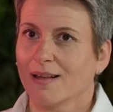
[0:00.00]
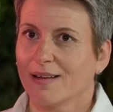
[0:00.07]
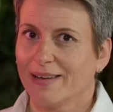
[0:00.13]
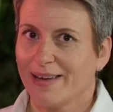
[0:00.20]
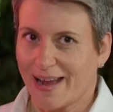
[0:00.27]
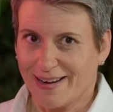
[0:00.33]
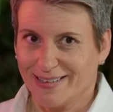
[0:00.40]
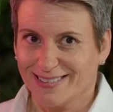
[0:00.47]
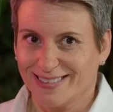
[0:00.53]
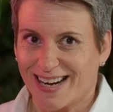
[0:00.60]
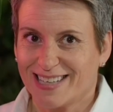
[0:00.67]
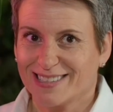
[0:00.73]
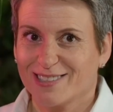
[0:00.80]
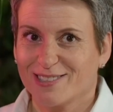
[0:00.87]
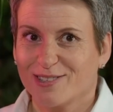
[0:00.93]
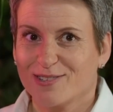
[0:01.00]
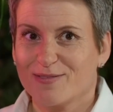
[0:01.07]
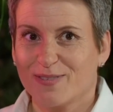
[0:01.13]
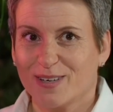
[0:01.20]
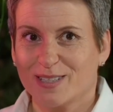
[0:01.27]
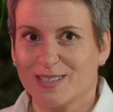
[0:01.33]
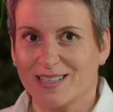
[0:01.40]
Yeah, as a dog
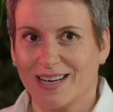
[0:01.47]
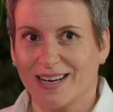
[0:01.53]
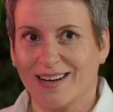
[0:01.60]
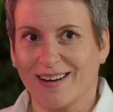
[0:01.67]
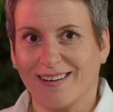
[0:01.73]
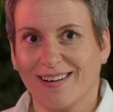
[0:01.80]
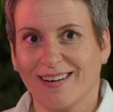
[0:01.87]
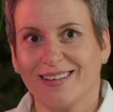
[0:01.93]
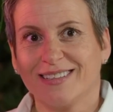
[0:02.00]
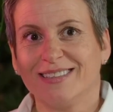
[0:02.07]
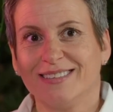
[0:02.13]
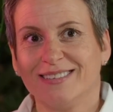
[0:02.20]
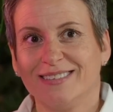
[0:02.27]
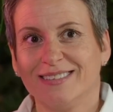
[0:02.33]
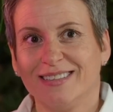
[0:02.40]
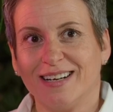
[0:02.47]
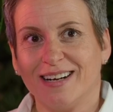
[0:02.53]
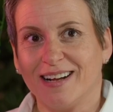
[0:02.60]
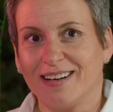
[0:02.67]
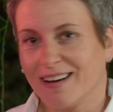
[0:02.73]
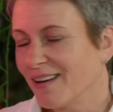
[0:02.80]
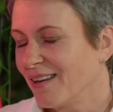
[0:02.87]
first aider,
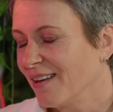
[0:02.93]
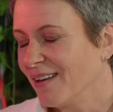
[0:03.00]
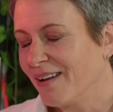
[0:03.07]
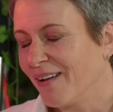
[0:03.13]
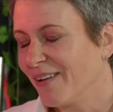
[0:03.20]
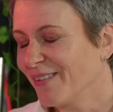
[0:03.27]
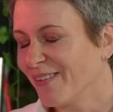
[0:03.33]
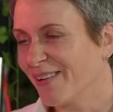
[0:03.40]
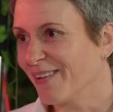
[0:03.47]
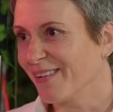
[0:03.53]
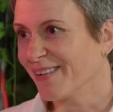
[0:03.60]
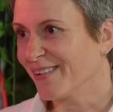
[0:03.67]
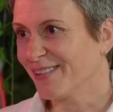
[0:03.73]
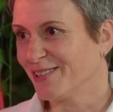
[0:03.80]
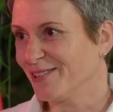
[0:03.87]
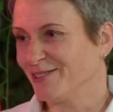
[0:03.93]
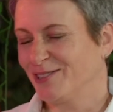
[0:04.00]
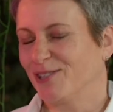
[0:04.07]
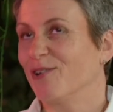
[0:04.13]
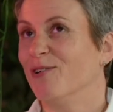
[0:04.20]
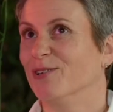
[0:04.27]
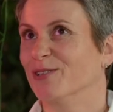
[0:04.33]
and
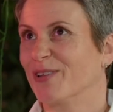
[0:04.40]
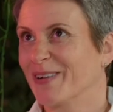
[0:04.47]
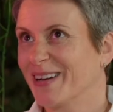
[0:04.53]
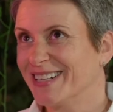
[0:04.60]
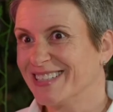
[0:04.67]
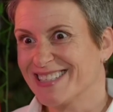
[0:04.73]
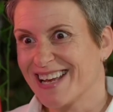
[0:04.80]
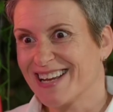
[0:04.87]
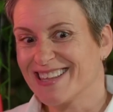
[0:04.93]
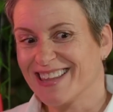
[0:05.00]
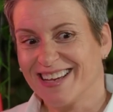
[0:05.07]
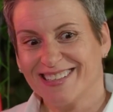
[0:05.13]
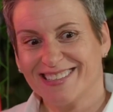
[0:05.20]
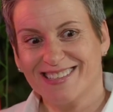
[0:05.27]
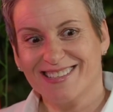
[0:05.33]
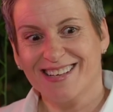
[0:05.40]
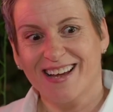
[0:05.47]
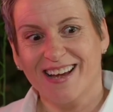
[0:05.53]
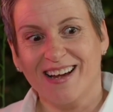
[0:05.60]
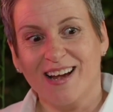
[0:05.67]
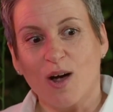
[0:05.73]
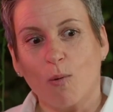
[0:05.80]
of course I'm going to say this,
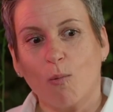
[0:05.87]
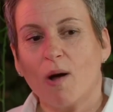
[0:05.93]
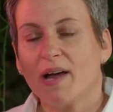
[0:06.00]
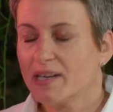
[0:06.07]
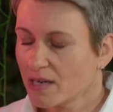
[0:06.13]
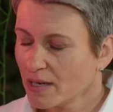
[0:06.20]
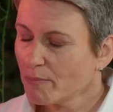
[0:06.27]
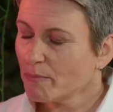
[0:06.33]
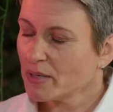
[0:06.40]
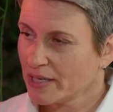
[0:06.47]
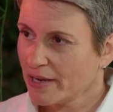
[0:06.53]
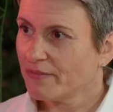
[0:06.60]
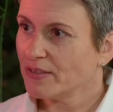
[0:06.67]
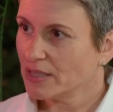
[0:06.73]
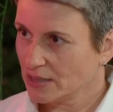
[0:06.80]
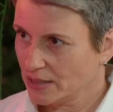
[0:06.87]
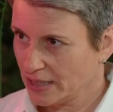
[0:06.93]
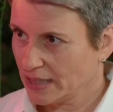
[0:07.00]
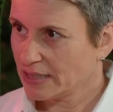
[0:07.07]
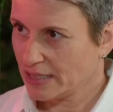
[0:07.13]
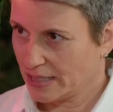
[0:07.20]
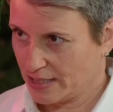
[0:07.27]
when I'm benevolent
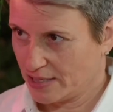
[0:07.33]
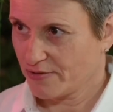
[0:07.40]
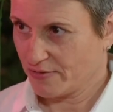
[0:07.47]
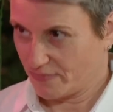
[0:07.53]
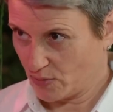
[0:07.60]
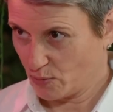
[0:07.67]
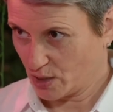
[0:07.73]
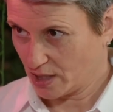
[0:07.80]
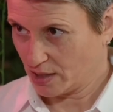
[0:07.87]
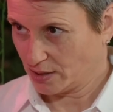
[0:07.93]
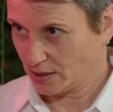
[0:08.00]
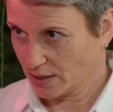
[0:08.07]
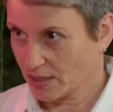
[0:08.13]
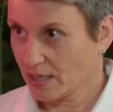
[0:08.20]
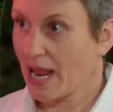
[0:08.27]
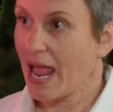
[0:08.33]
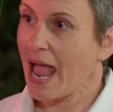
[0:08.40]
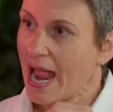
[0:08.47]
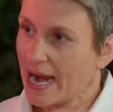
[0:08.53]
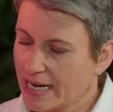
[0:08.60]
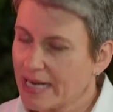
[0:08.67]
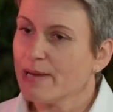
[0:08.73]
dictator of the world,
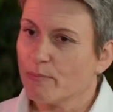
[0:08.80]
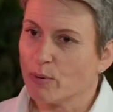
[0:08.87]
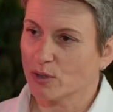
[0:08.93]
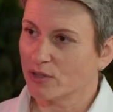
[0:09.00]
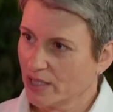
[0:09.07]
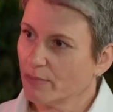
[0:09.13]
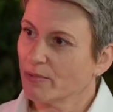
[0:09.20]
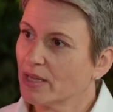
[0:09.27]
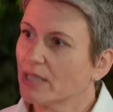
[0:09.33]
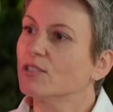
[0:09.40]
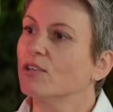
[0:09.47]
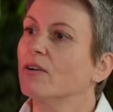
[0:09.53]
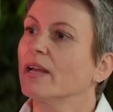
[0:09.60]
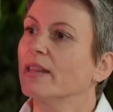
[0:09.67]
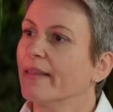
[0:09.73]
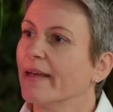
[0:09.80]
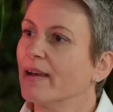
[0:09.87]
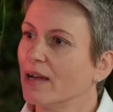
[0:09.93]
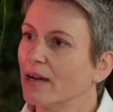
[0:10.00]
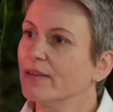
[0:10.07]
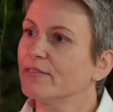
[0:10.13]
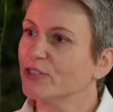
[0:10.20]
anybody with a dog in their
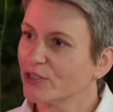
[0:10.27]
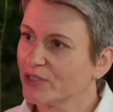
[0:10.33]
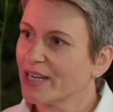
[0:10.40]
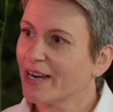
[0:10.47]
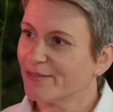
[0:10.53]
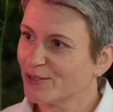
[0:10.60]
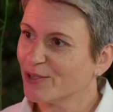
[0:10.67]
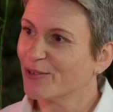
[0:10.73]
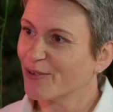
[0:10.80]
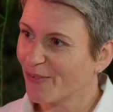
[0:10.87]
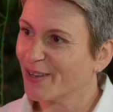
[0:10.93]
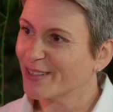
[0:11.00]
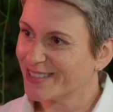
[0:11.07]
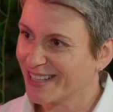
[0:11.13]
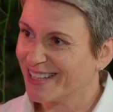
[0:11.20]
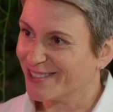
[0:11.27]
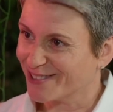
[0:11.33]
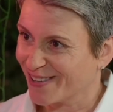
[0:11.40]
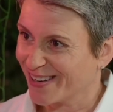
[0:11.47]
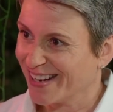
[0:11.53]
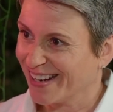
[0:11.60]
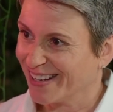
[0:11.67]
life should have dog first aid
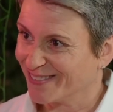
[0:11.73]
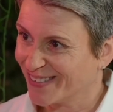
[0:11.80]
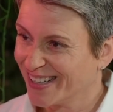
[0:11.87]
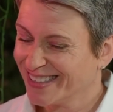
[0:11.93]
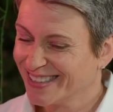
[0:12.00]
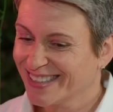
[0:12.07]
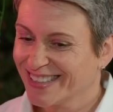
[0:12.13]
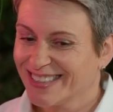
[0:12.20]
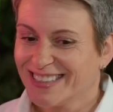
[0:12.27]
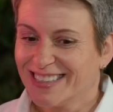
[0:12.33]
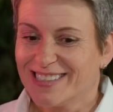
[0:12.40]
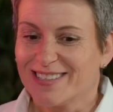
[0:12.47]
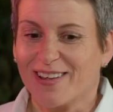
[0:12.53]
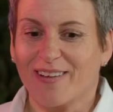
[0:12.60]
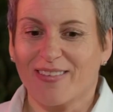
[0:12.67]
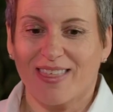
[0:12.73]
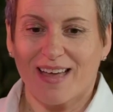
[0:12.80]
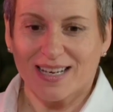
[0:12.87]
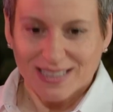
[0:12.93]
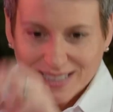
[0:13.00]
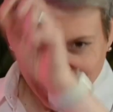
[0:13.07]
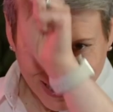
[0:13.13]
training, right? So
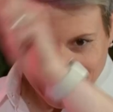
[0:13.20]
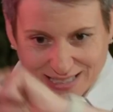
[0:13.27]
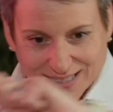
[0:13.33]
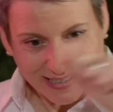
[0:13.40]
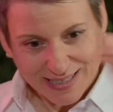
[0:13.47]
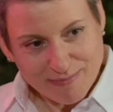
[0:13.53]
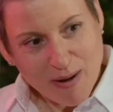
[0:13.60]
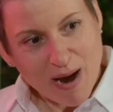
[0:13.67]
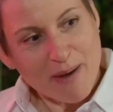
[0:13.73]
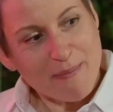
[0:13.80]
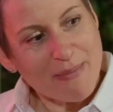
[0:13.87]
that is my